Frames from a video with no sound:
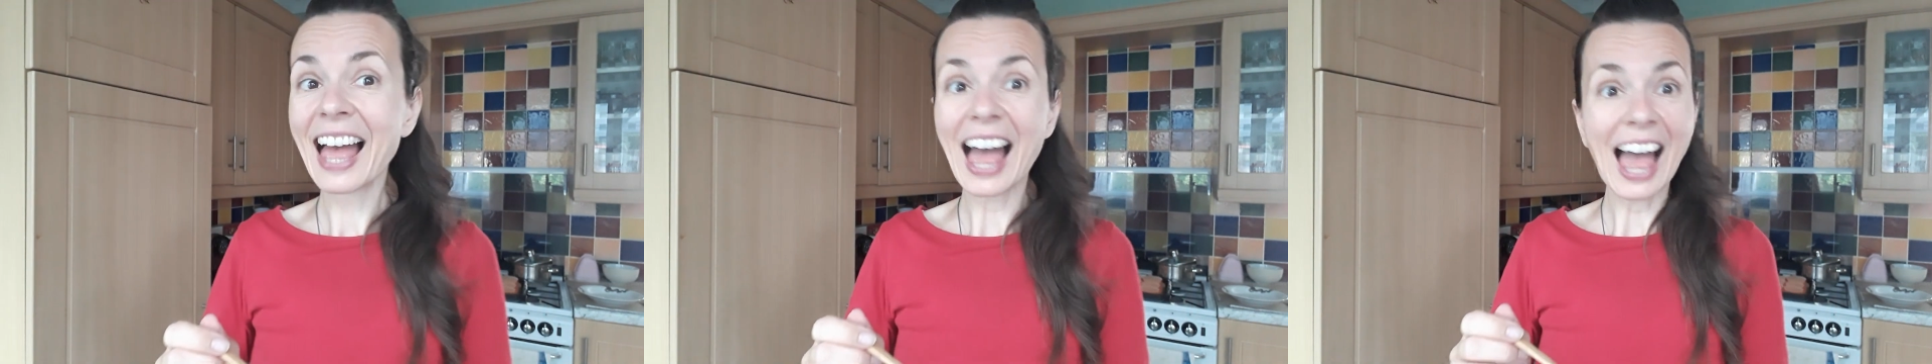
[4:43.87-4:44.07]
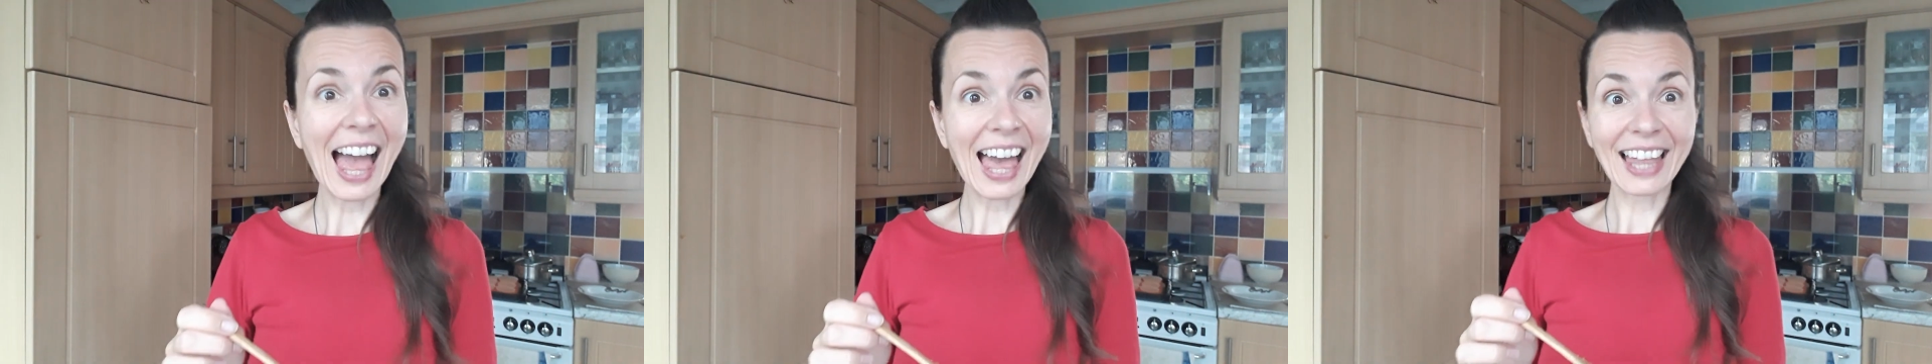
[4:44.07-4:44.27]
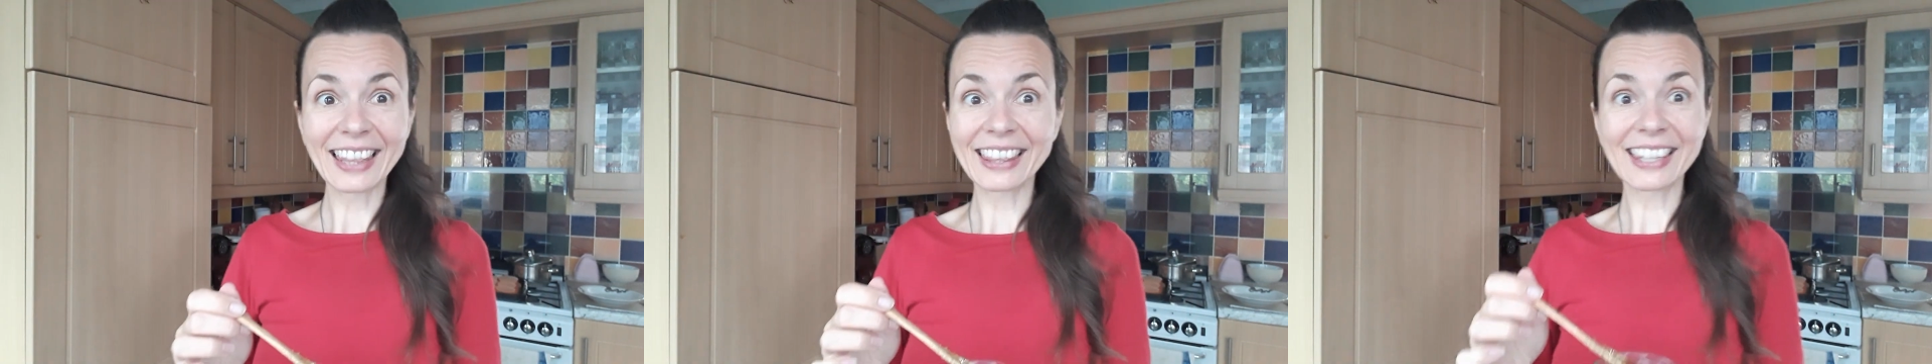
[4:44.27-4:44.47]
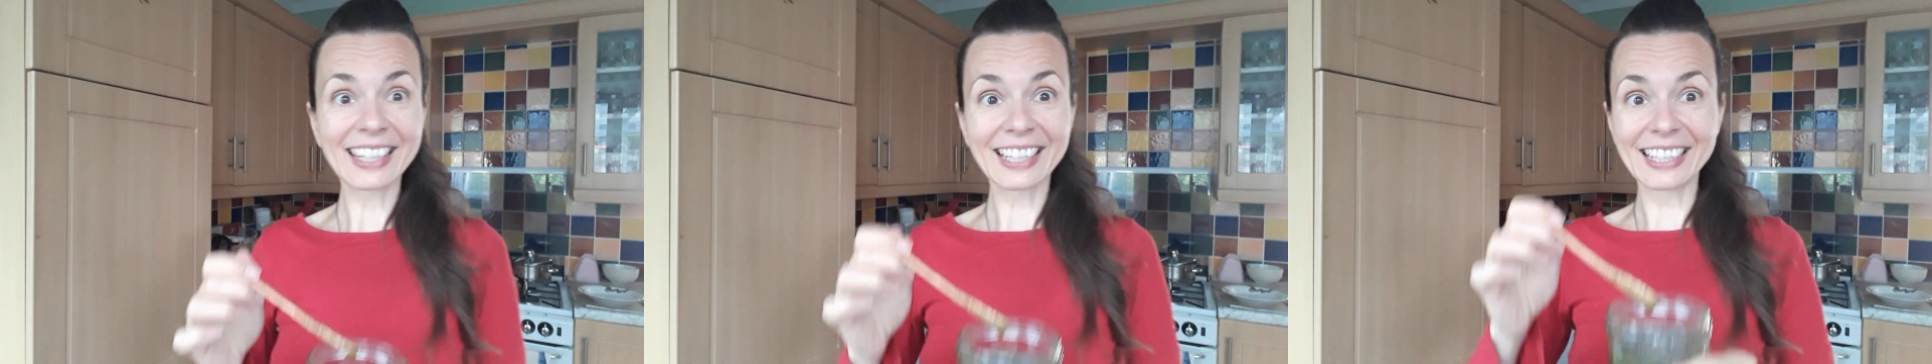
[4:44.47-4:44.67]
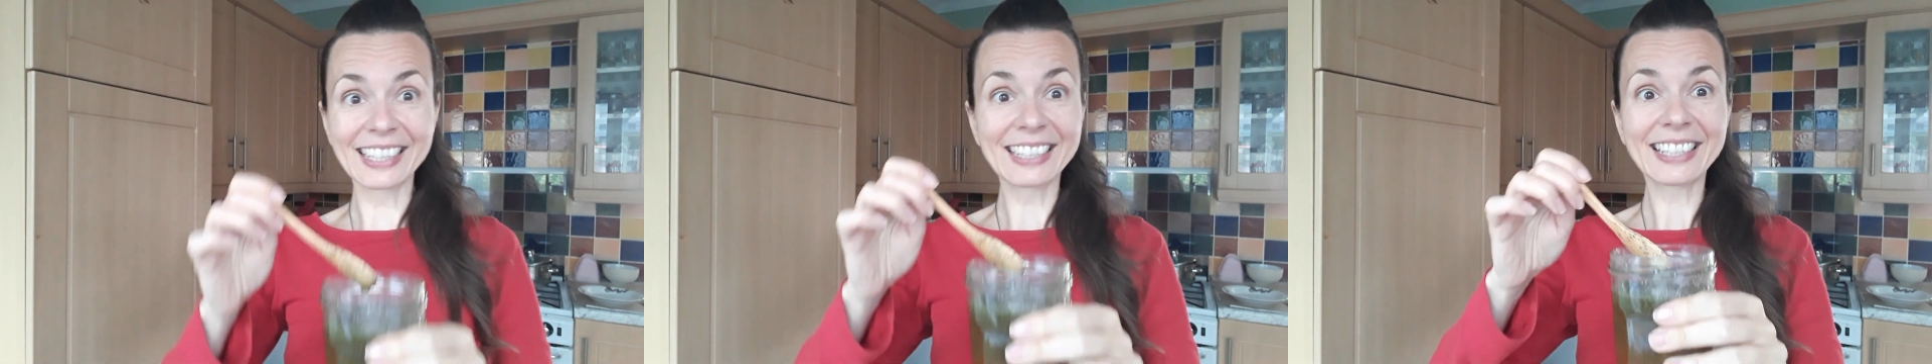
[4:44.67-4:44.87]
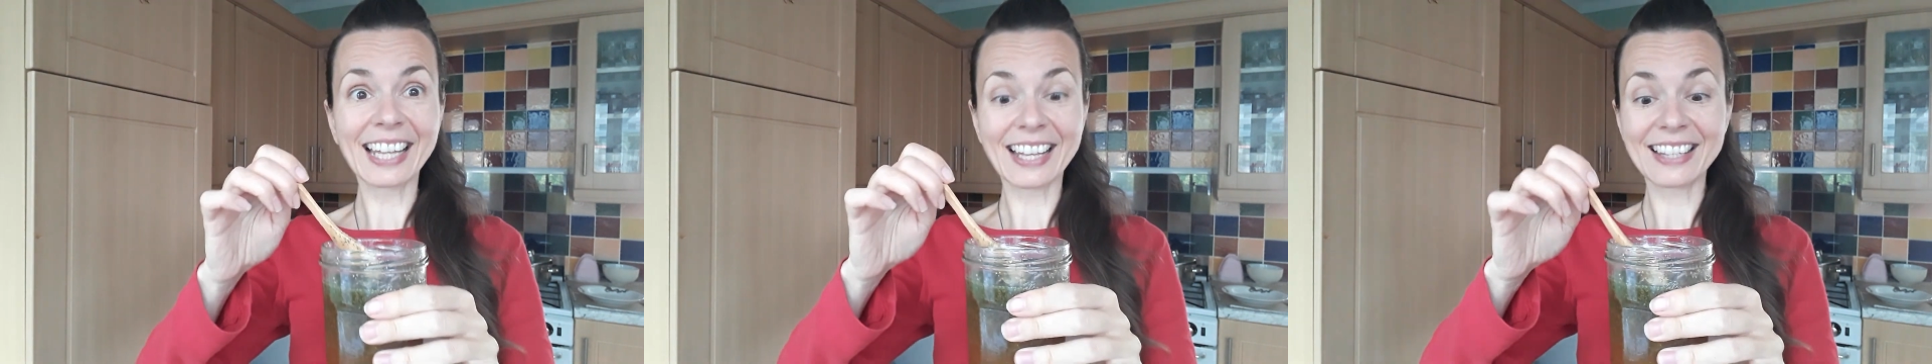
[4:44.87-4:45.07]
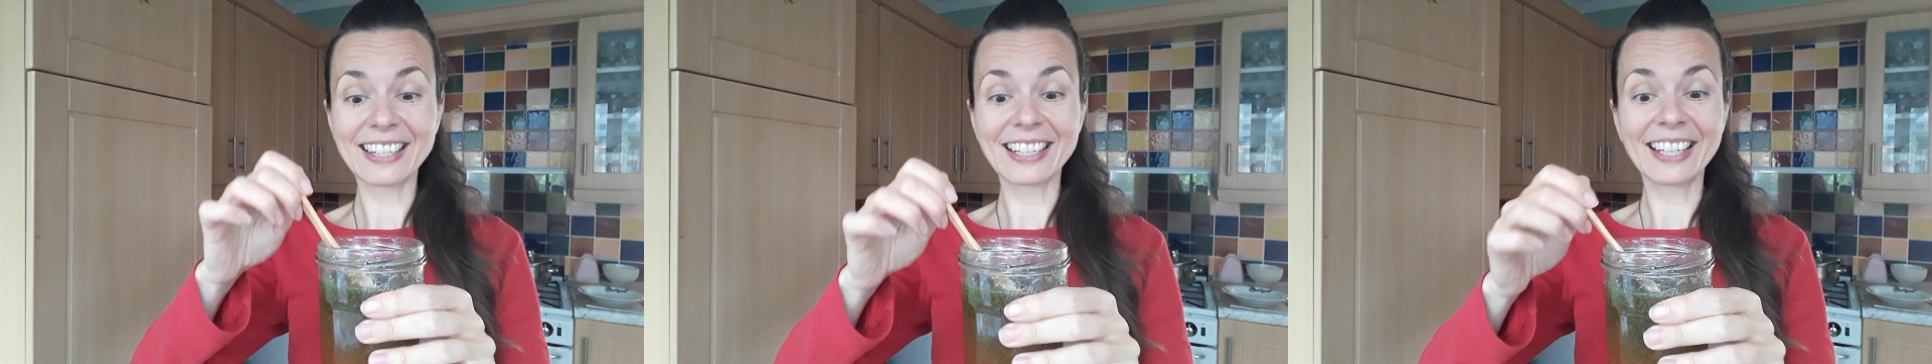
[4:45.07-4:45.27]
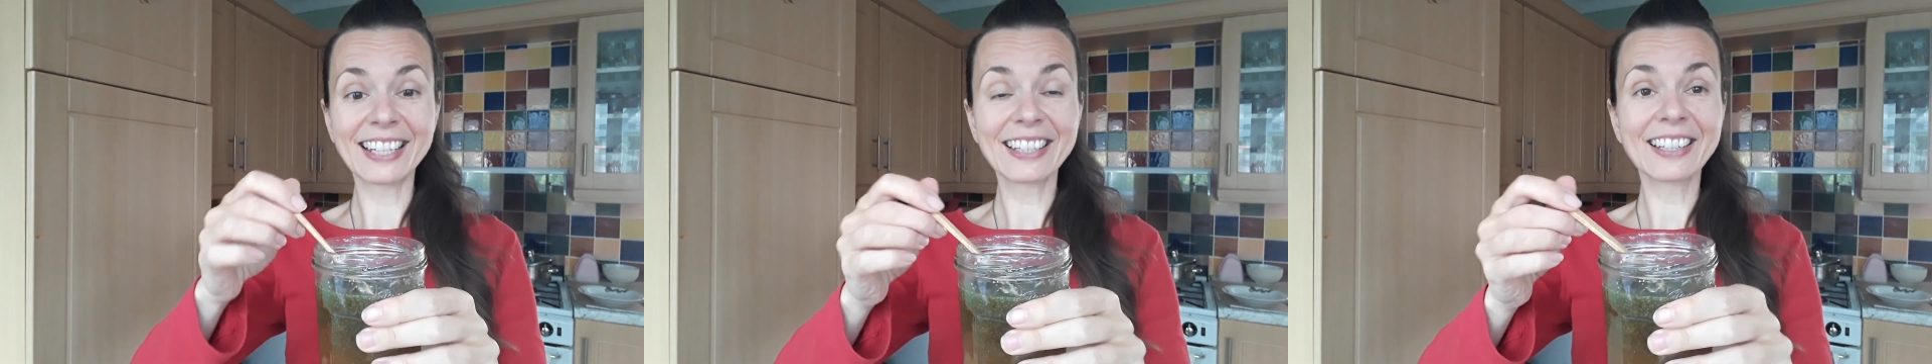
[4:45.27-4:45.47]
And that's
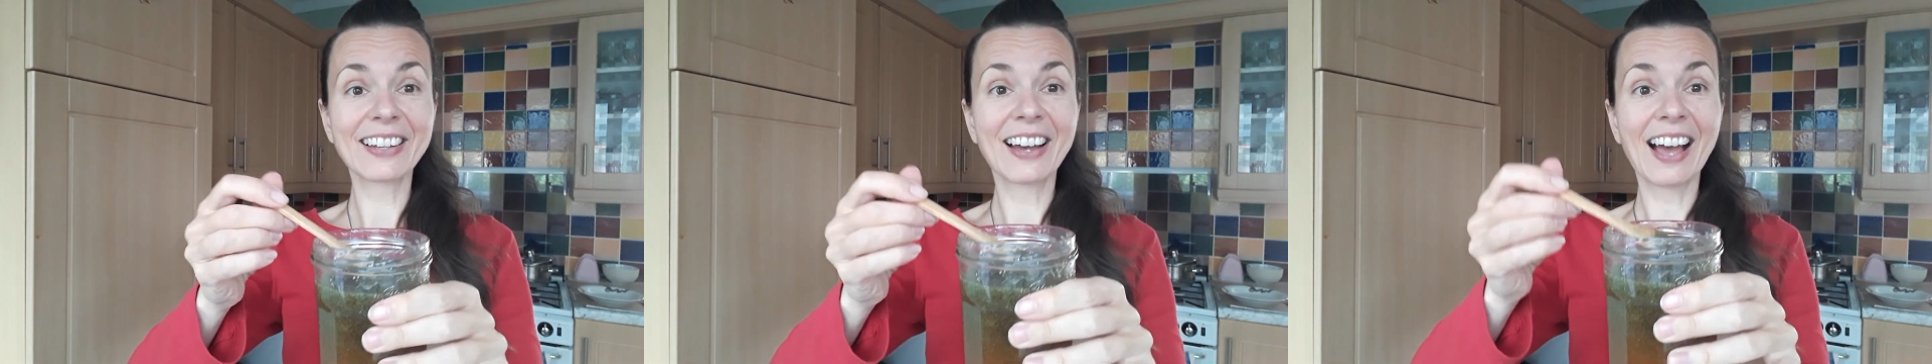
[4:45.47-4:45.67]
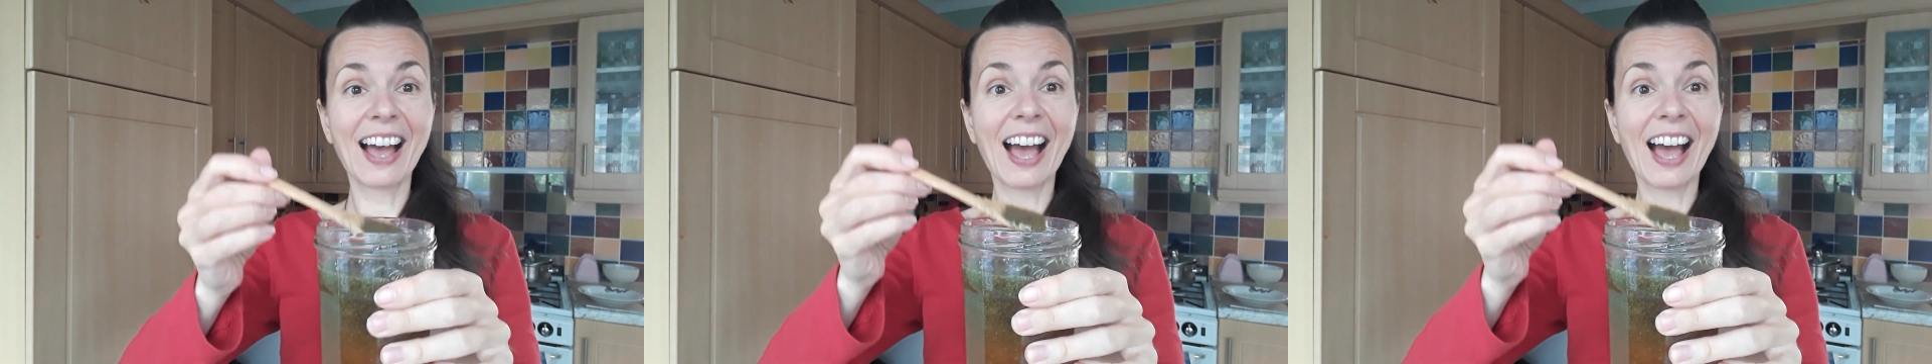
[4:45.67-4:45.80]
it.